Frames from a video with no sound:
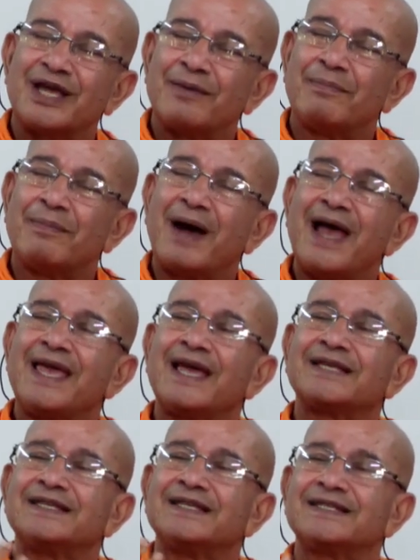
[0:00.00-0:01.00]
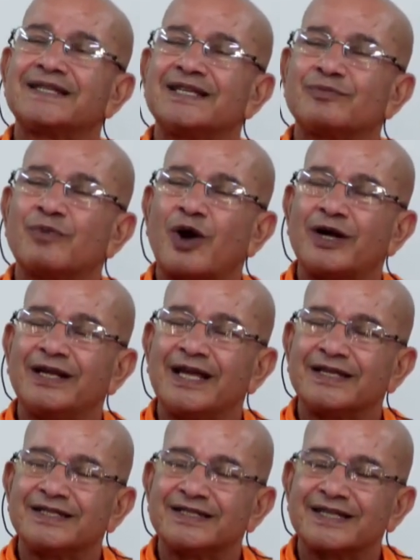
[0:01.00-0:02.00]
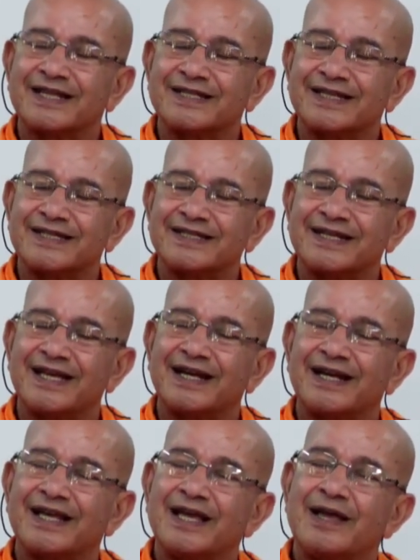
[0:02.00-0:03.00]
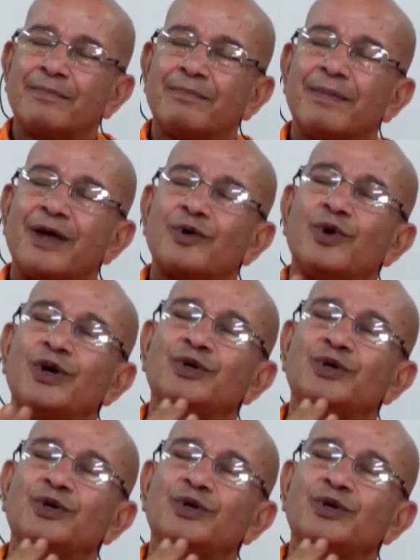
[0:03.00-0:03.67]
my existence, bodily existence as real, my going